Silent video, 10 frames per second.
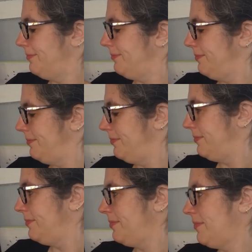
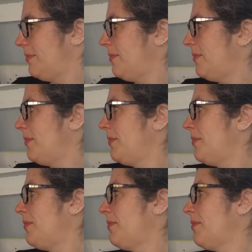
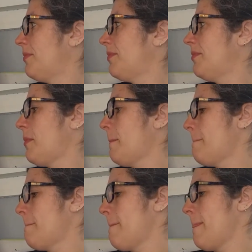
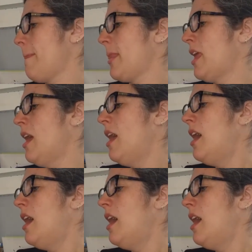No one is speaking in this clip.